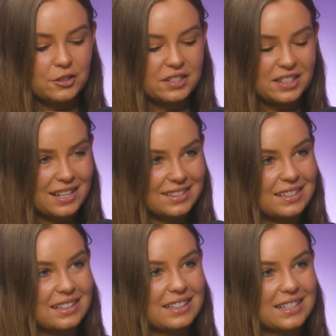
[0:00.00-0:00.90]
Just
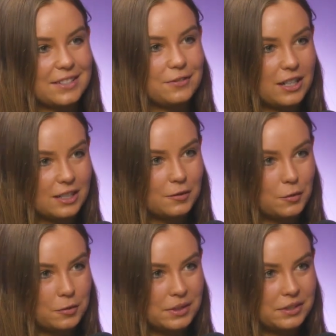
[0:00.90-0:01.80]
lastly, let's fast
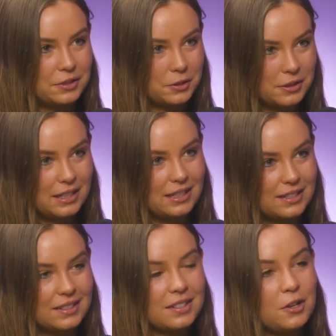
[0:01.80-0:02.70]
forward 2
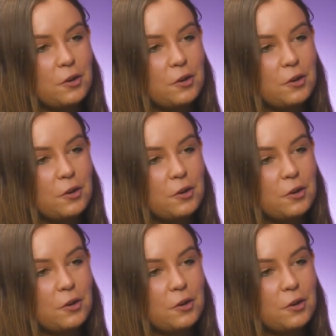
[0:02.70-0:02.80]
years.